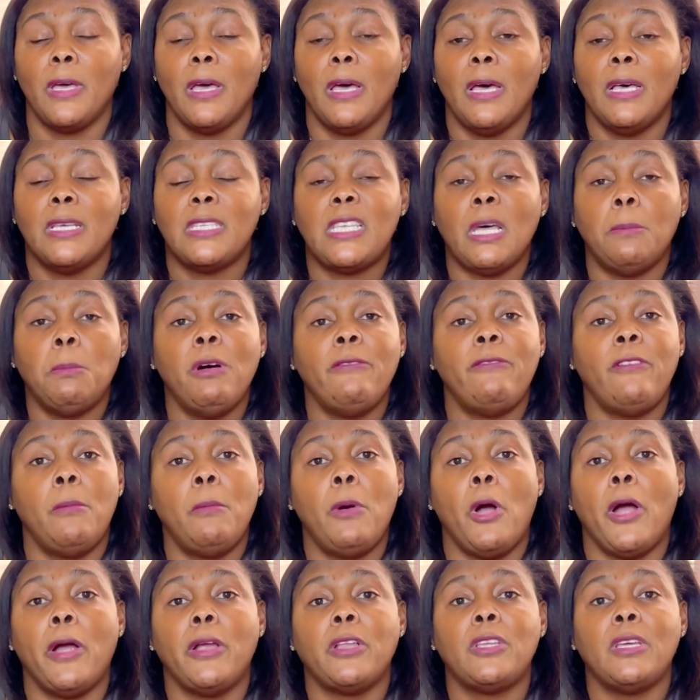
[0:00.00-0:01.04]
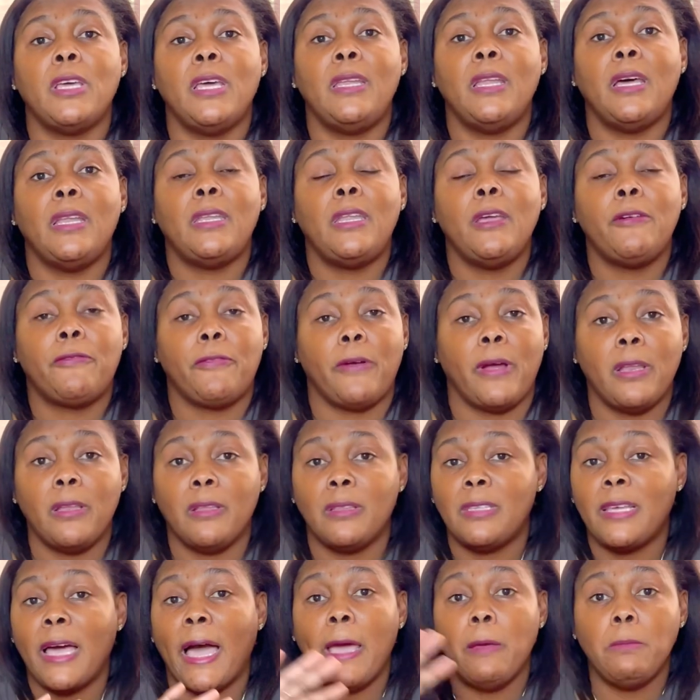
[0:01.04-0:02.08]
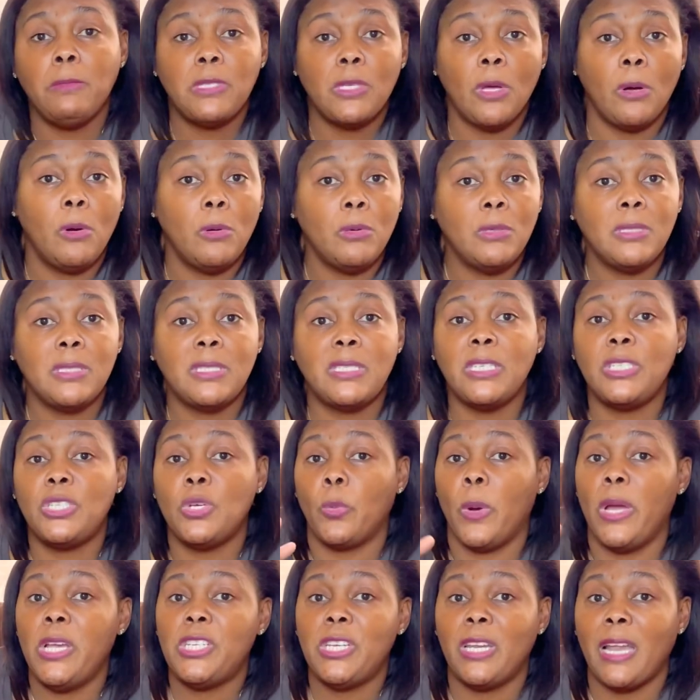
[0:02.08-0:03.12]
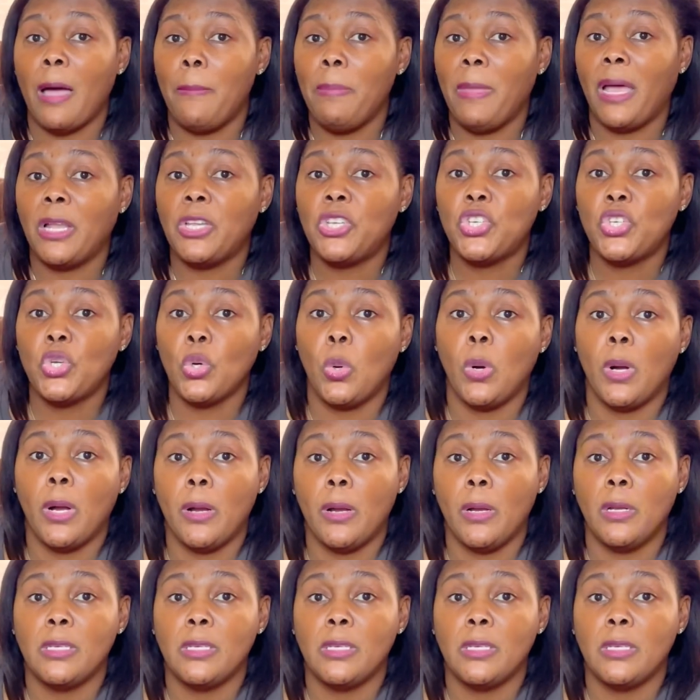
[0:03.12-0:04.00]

Some of them are in a different time zone situation. I'm not sure.